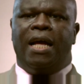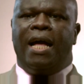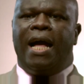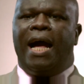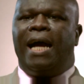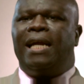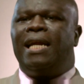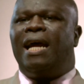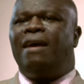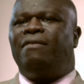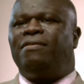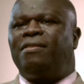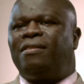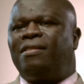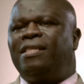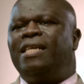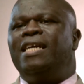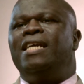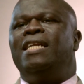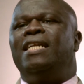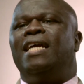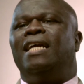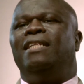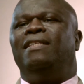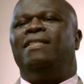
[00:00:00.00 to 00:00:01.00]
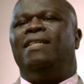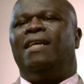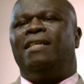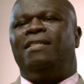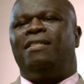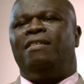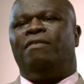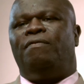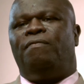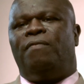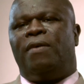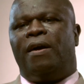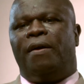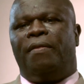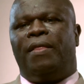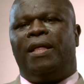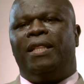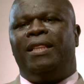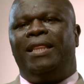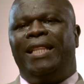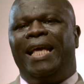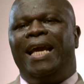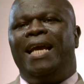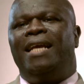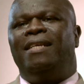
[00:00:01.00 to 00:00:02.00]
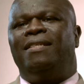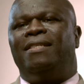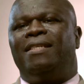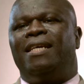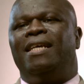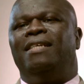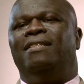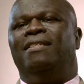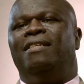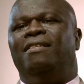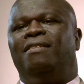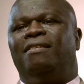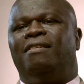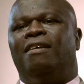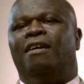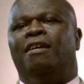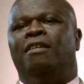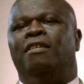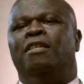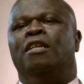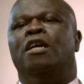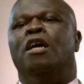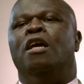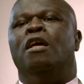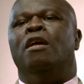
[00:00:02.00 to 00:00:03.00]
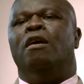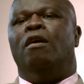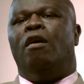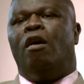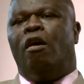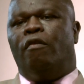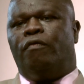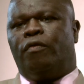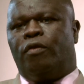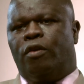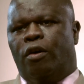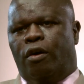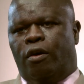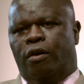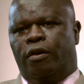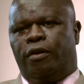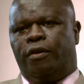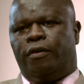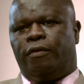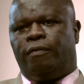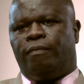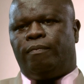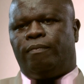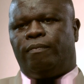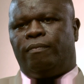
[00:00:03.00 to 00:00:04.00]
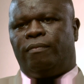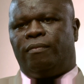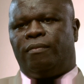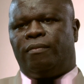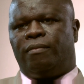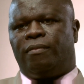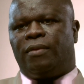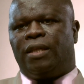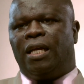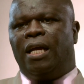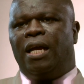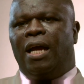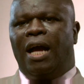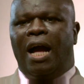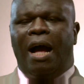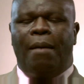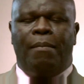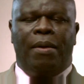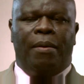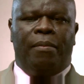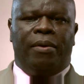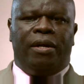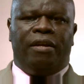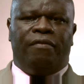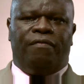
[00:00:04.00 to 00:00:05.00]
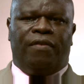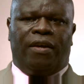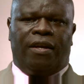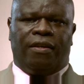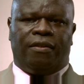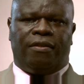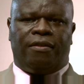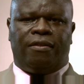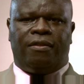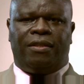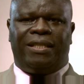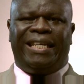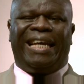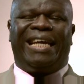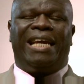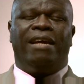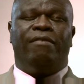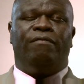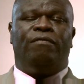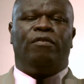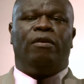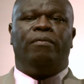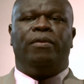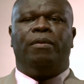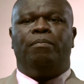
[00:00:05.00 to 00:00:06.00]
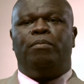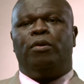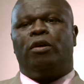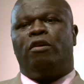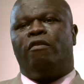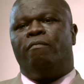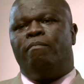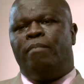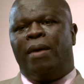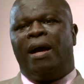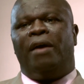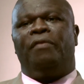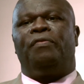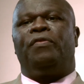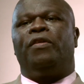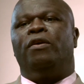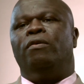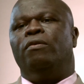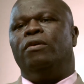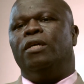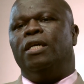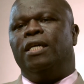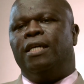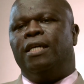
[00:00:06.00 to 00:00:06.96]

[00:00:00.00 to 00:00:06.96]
And I've seen and testified that this is the Son of God." A memory verse taken from the book of Matthew,